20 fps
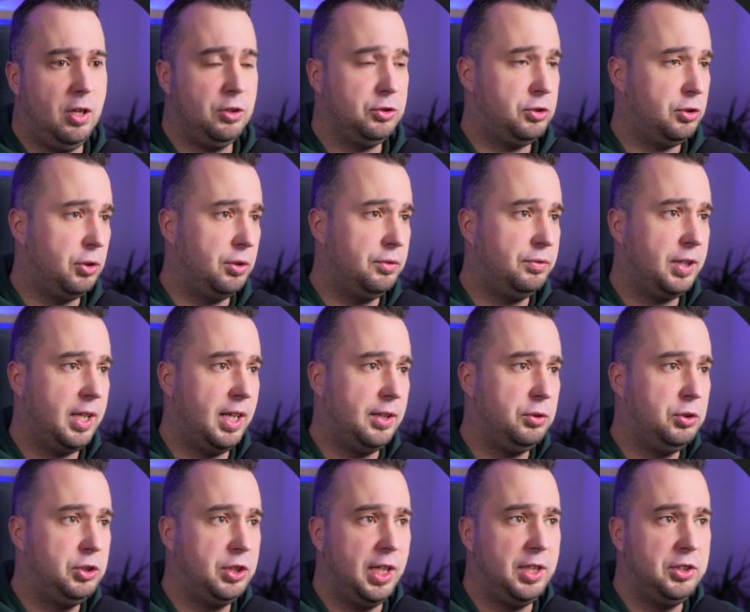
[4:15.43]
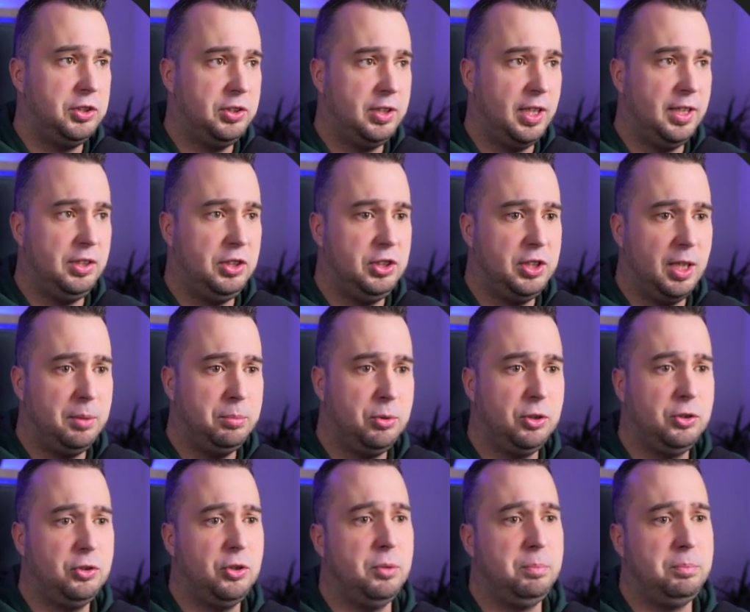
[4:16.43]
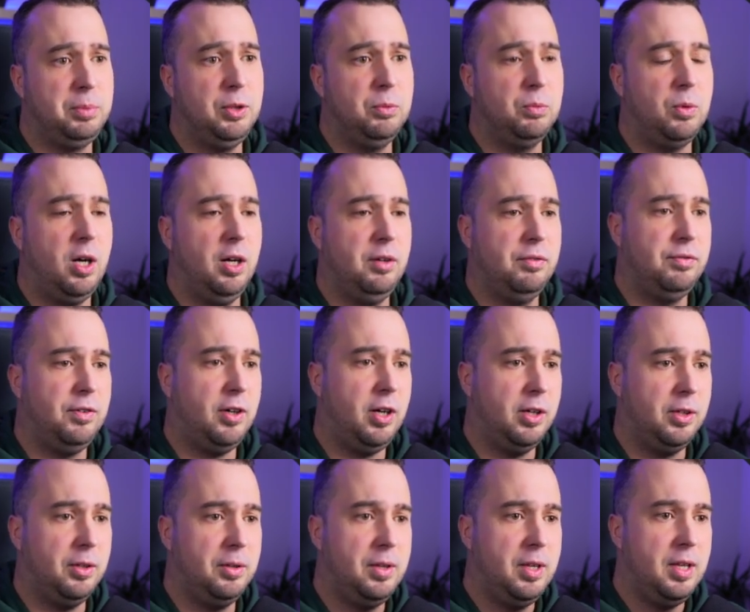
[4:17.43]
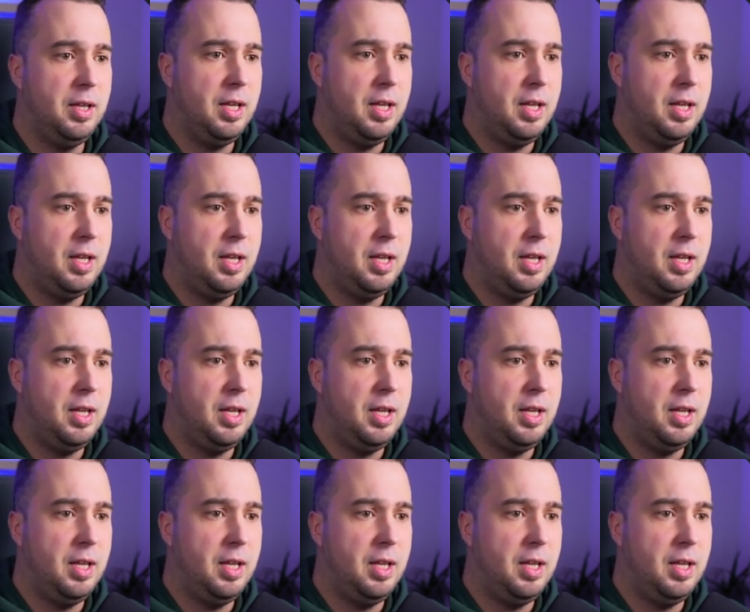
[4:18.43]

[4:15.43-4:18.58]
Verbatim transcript: Also, don't forget to change it in the chatbot.py file.